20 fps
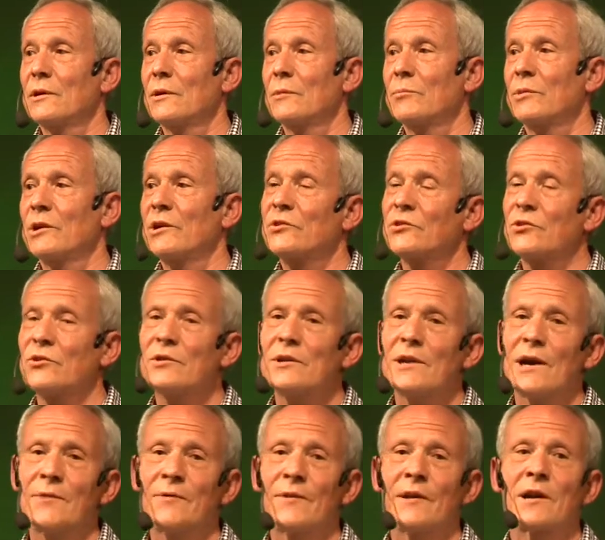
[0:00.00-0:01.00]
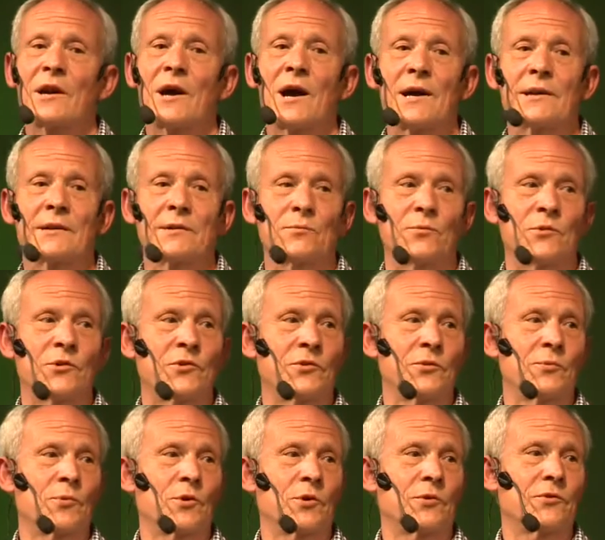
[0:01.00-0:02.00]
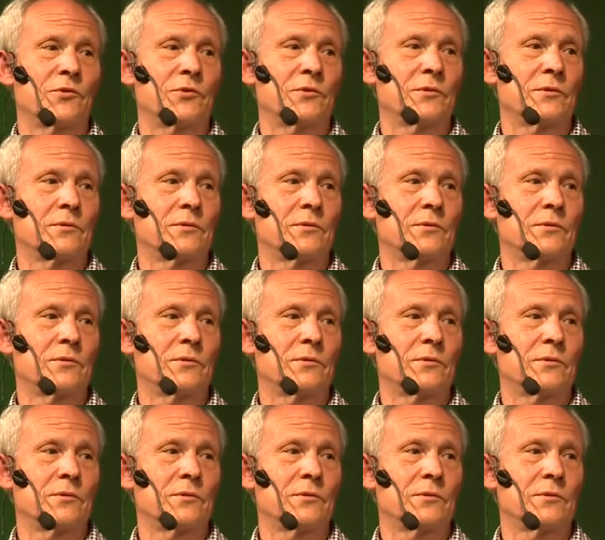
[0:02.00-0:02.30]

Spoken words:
But it turned out that cotton was the worst